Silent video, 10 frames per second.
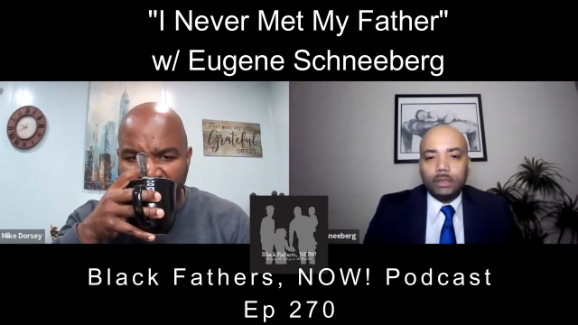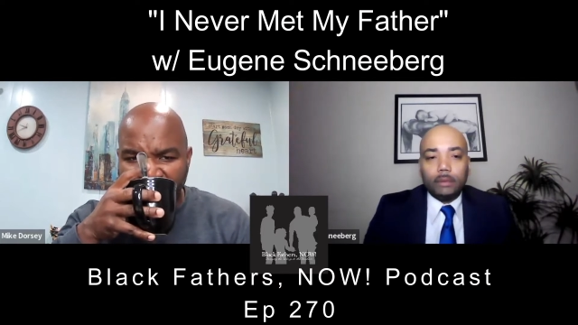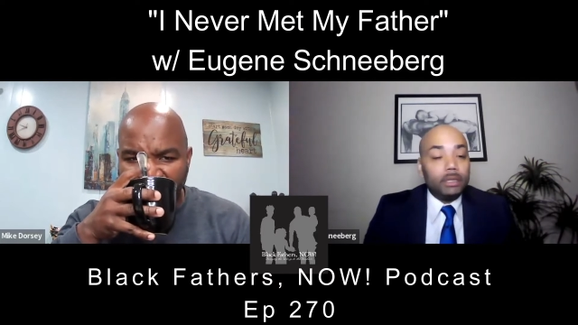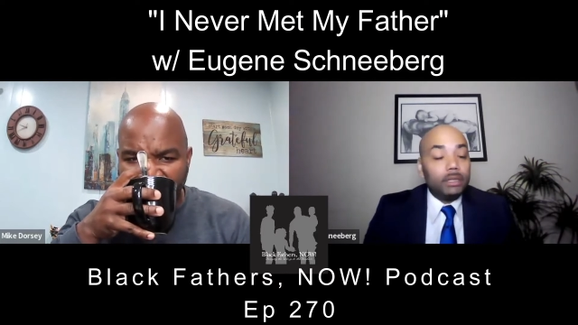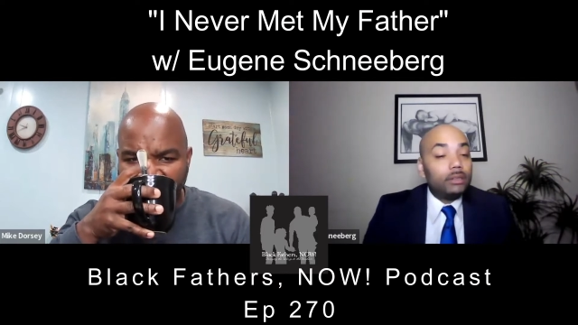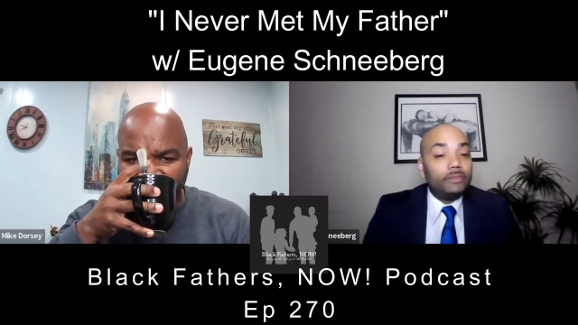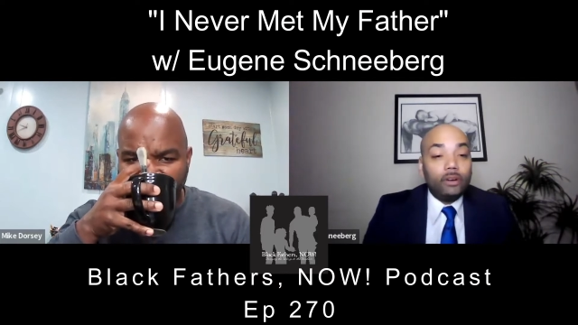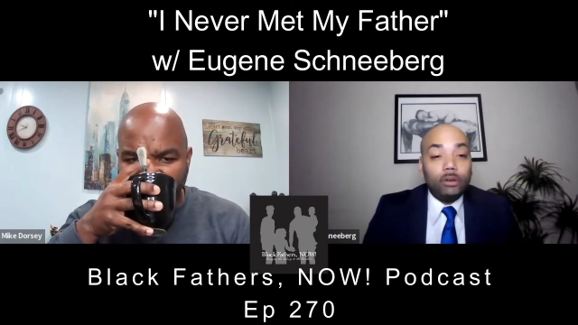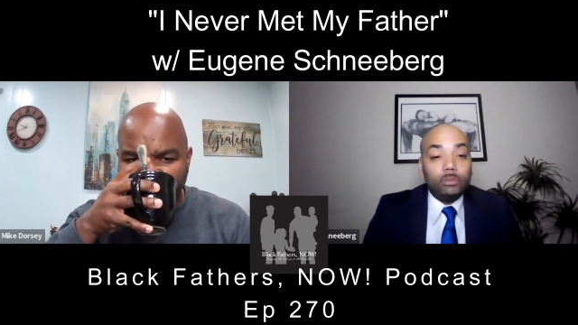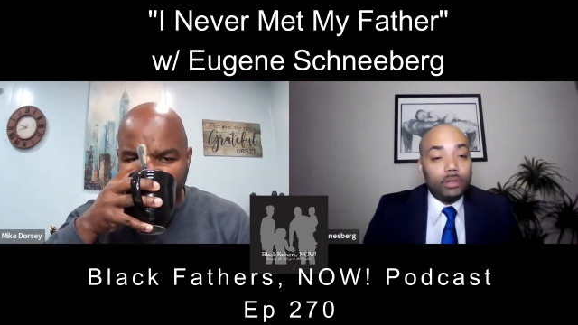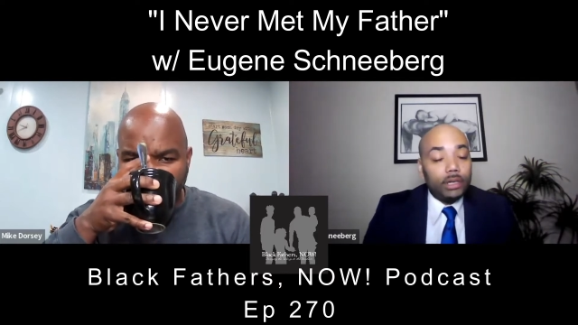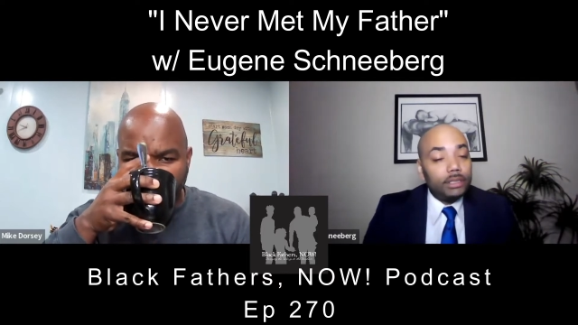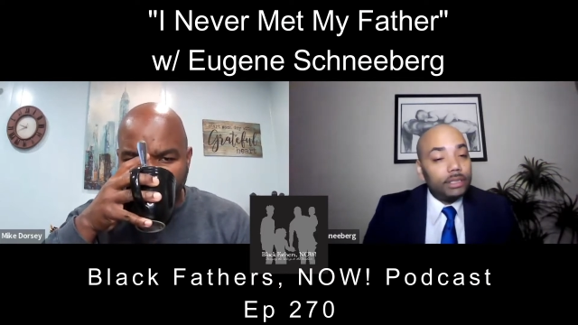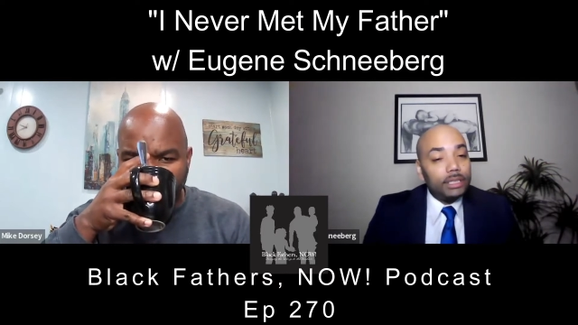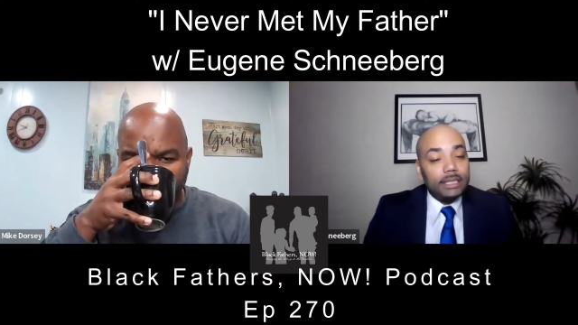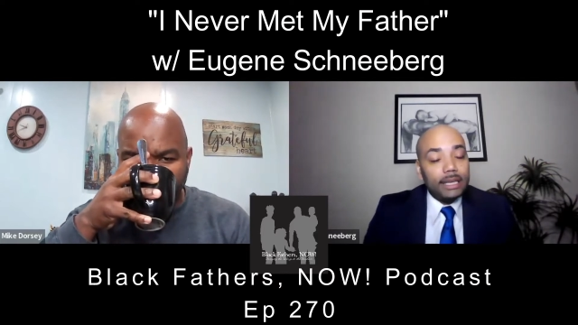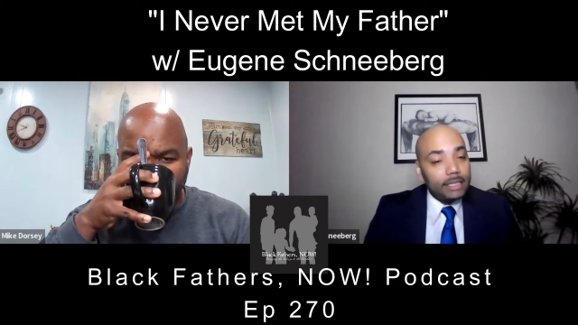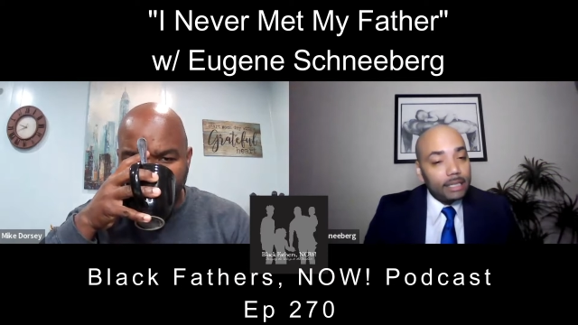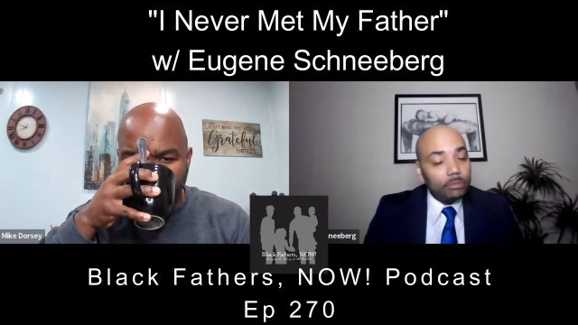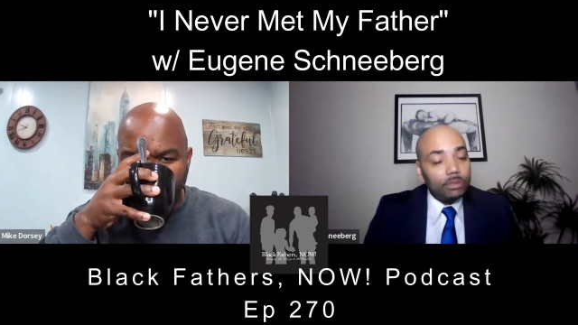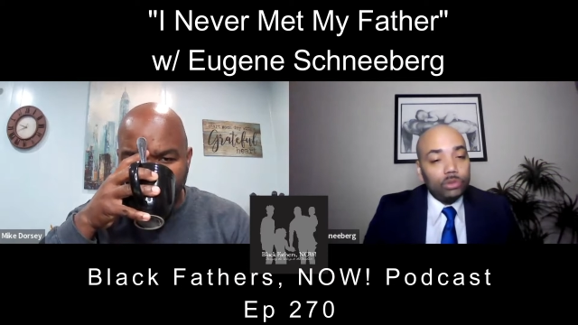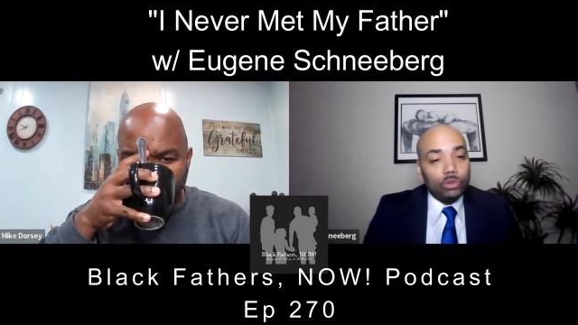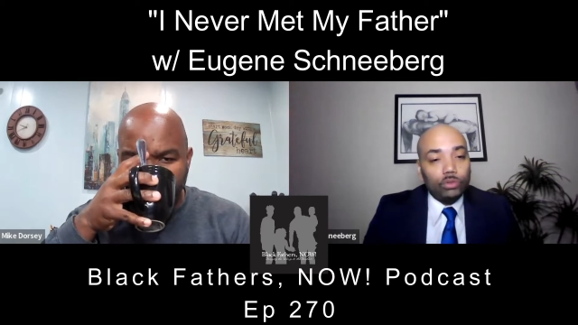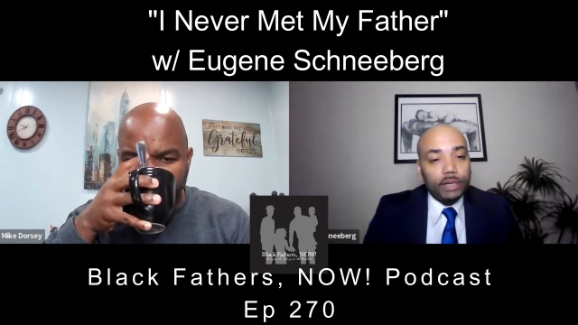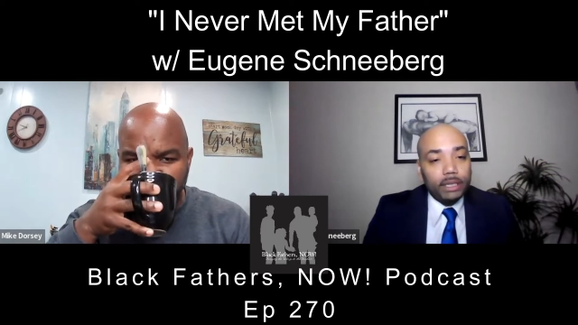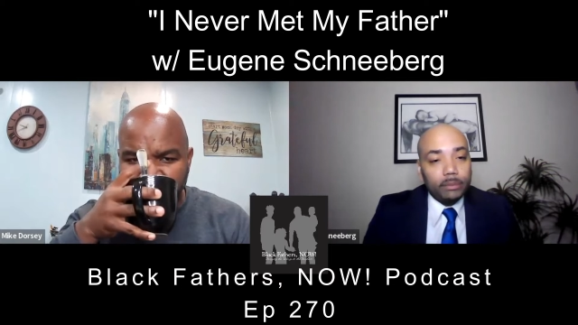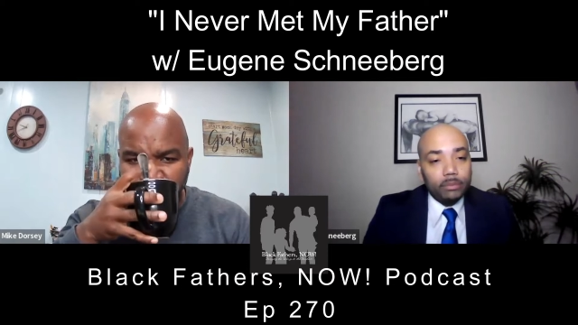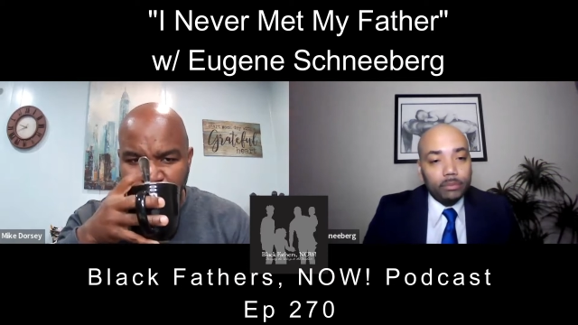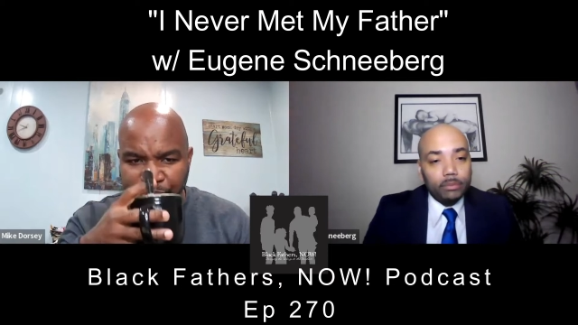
Speaker 1: let me look in the phone book under his last name, which is Graham.